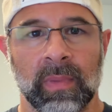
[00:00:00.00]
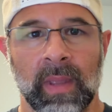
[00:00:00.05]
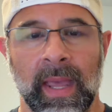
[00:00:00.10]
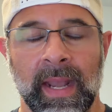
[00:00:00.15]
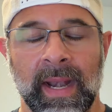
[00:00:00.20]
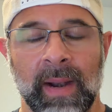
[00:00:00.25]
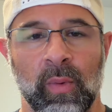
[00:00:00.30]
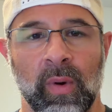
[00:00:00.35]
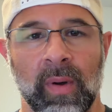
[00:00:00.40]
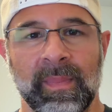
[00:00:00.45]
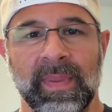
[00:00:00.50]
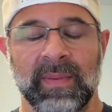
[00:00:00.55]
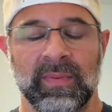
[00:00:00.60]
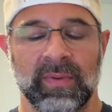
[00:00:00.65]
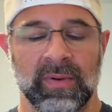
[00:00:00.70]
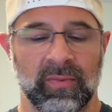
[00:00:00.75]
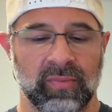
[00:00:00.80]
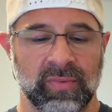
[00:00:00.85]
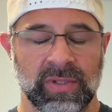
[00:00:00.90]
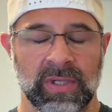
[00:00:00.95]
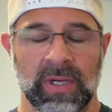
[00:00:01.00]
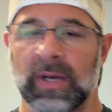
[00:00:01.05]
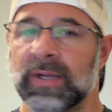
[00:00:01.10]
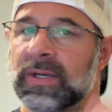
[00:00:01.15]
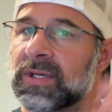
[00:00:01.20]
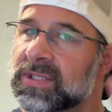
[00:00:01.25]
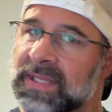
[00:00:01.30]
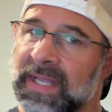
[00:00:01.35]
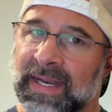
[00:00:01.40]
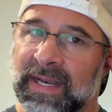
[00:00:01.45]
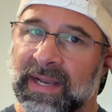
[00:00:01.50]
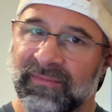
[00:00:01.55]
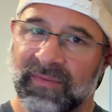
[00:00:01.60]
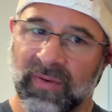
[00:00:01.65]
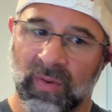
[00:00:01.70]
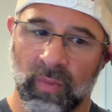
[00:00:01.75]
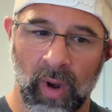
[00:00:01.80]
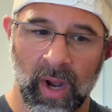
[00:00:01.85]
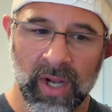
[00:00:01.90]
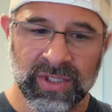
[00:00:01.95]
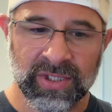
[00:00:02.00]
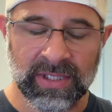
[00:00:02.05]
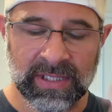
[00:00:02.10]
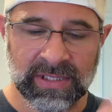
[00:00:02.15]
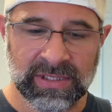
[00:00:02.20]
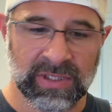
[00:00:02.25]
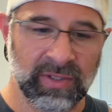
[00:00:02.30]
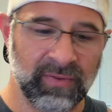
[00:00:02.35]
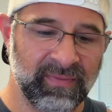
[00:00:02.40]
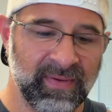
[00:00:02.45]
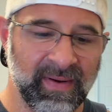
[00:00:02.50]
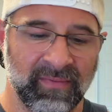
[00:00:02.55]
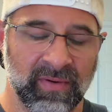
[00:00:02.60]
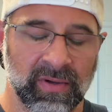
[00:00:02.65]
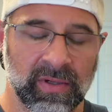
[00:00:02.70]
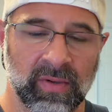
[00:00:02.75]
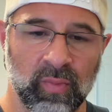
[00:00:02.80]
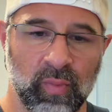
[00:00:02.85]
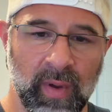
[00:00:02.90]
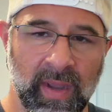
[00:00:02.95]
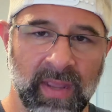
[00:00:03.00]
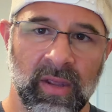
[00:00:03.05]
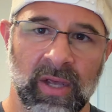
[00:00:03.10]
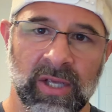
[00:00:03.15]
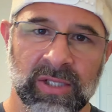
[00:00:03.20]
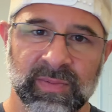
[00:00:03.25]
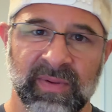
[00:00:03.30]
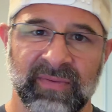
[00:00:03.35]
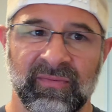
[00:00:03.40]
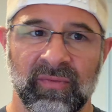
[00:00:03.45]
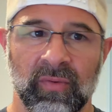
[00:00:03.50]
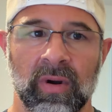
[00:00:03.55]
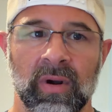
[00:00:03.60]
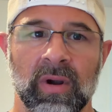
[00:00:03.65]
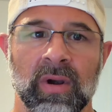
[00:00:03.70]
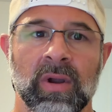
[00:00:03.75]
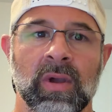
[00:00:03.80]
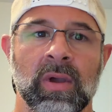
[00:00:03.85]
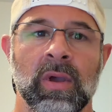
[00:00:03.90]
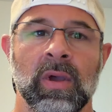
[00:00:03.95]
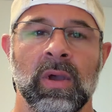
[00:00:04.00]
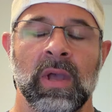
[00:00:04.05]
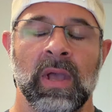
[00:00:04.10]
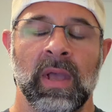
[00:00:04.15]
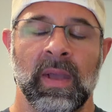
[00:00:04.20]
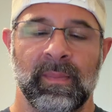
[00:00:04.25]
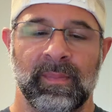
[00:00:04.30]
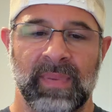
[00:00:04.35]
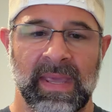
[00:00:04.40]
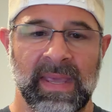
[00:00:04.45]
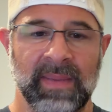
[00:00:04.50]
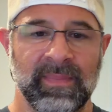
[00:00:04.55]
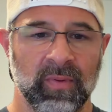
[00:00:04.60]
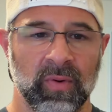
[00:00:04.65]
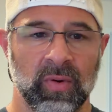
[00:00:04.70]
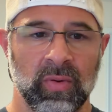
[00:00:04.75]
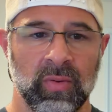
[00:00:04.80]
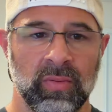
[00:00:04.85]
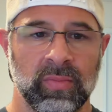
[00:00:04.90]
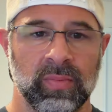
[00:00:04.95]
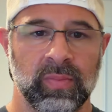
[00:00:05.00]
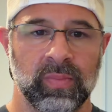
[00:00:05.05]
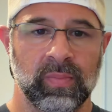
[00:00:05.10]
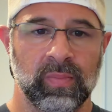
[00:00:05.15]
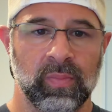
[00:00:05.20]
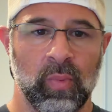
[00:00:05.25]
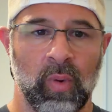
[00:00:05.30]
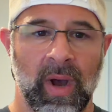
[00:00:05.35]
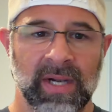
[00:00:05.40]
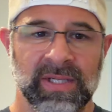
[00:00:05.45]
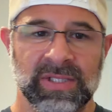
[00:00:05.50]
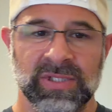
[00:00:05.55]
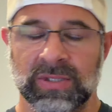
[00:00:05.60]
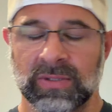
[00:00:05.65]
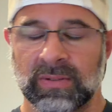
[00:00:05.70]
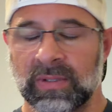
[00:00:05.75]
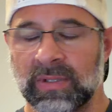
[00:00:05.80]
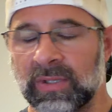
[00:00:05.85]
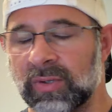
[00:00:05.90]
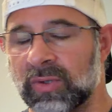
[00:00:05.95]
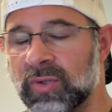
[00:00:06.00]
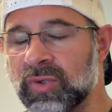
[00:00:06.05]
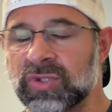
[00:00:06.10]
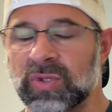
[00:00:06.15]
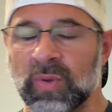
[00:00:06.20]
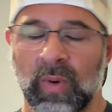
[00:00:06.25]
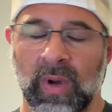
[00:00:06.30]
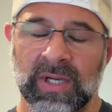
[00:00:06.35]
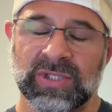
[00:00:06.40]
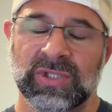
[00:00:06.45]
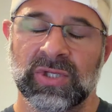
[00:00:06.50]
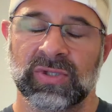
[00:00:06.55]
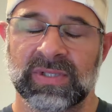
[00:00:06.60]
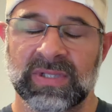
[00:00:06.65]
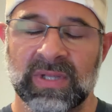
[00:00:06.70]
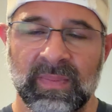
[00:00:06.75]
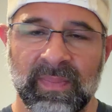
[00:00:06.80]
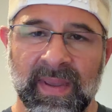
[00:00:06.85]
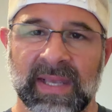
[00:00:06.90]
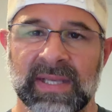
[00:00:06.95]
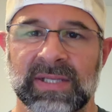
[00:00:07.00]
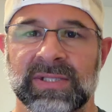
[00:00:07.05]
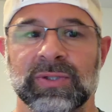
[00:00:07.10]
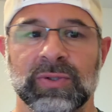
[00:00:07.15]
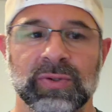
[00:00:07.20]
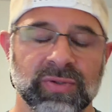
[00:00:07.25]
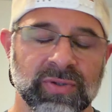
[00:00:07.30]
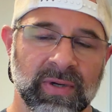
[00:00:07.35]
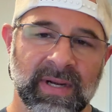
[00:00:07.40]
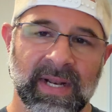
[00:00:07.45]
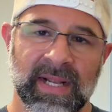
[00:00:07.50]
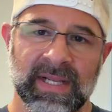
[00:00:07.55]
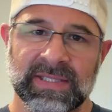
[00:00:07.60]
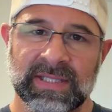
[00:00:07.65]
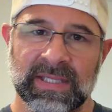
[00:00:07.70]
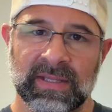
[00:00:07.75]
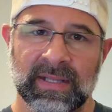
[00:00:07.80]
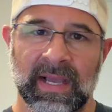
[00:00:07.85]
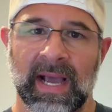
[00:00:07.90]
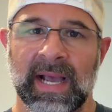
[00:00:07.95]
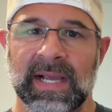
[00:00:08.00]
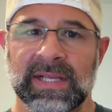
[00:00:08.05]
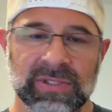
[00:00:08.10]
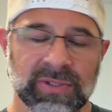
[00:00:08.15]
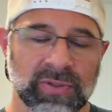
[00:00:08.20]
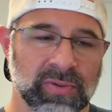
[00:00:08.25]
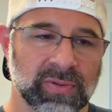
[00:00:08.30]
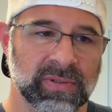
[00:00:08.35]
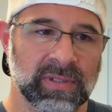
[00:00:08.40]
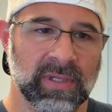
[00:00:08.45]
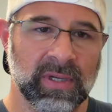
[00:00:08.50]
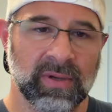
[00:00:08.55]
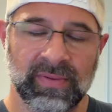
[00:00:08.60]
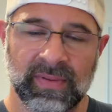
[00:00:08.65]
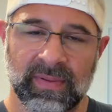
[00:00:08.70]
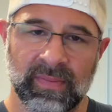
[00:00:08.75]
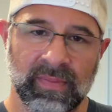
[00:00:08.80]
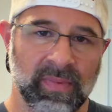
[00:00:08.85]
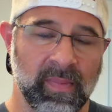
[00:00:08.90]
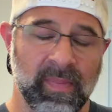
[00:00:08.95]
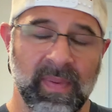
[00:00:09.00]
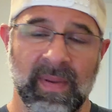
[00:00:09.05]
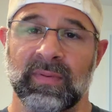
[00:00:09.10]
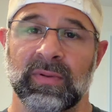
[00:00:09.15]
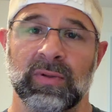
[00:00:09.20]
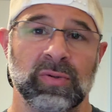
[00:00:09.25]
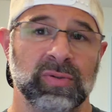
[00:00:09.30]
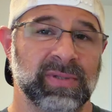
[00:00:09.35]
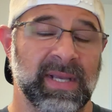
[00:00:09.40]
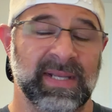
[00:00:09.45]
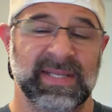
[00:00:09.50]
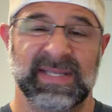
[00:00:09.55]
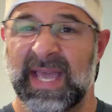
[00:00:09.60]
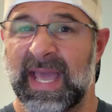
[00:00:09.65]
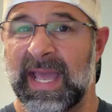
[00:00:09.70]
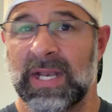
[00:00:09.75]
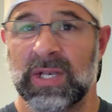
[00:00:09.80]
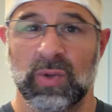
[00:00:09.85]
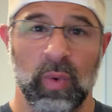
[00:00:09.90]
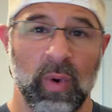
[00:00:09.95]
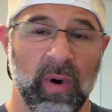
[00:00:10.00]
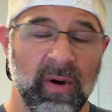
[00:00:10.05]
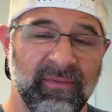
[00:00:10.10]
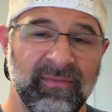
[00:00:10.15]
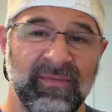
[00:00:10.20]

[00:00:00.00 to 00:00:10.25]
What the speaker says: And I want people to understand that if you're watching this and you've never done weight loss before, you used to watch shows like The Biggest Loser, and they see the guys lose, the people lose like 10, 12,